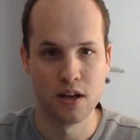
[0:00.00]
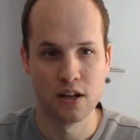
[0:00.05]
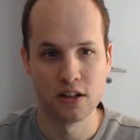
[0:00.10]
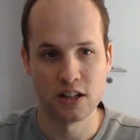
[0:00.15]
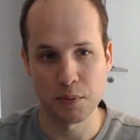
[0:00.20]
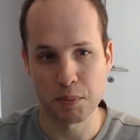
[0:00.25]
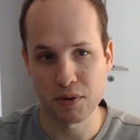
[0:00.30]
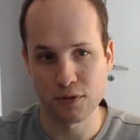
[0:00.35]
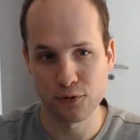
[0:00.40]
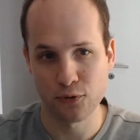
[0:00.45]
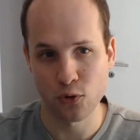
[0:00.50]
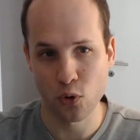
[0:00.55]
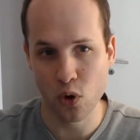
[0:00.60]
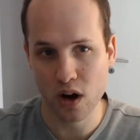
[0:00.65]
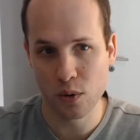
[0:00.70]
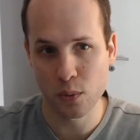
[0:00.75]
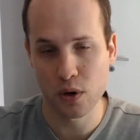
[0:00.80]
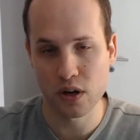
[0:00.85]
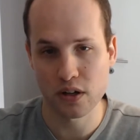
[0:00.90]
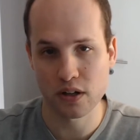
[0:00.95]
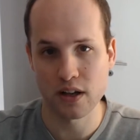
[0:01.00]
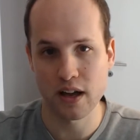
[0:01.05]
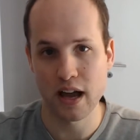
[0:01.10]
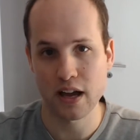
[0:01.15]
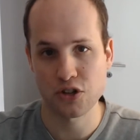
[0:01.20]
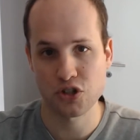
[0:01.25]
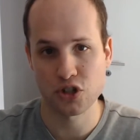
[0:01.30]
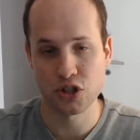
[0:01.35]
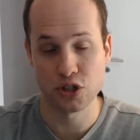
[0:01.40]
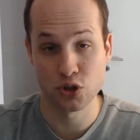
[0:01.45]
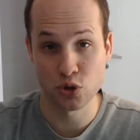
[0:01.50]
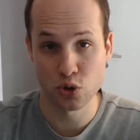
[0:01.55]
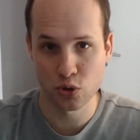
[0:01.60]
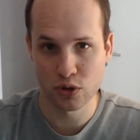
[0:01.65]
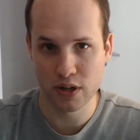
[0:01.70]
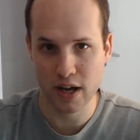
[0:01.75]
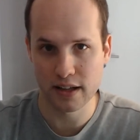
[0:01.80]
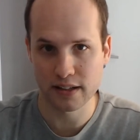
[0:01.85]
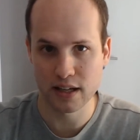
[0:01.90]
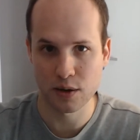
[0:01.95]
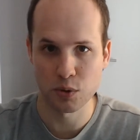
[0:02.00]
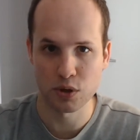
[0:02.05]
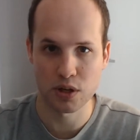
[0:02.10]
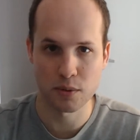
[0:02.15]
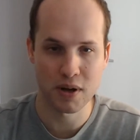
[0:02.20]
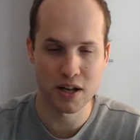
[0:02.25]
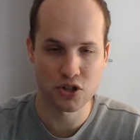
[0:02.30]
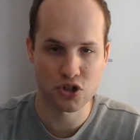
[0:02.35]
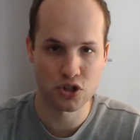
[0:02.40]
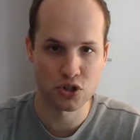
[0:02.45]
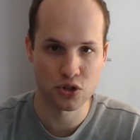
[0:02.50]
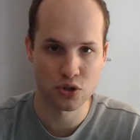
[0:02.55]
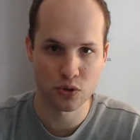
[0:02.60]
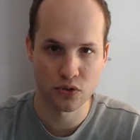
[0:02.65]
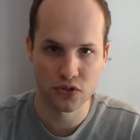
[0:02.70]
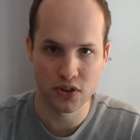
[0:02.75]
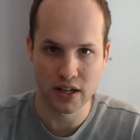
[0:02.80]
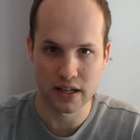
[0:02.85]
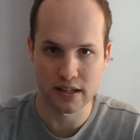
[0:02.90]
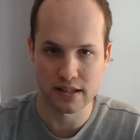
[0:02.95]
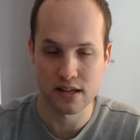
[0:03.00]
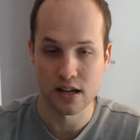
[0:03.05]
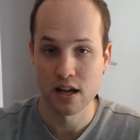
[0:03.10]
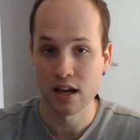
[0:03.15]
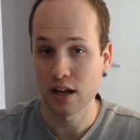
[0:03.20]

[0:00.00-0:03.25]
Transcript: Now before I want to actually do that, I want to mention two things.